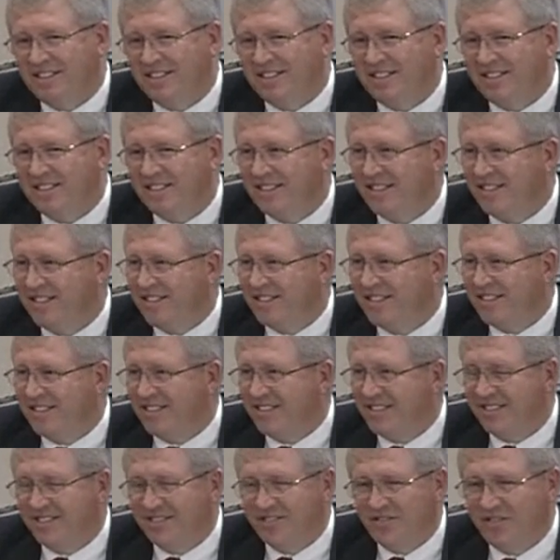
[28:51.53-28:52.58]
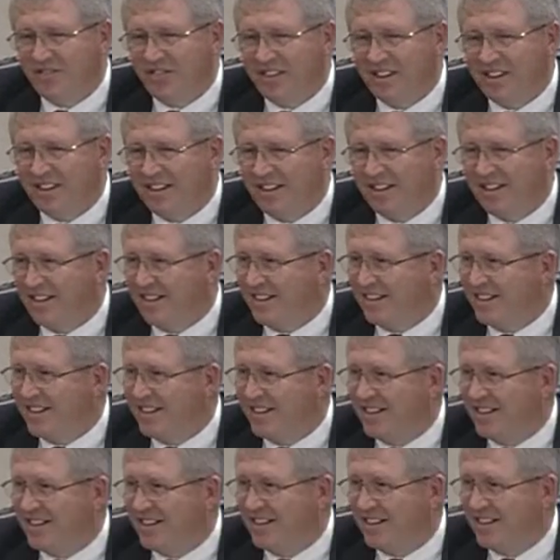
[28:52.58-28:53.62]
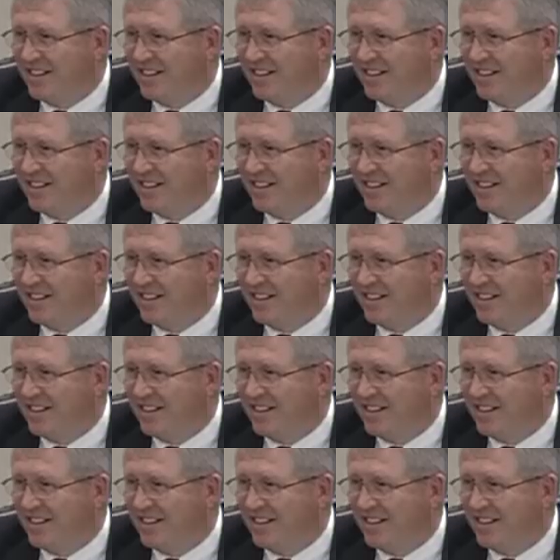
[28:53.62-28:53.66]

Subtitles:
Well, the one thing that Pat said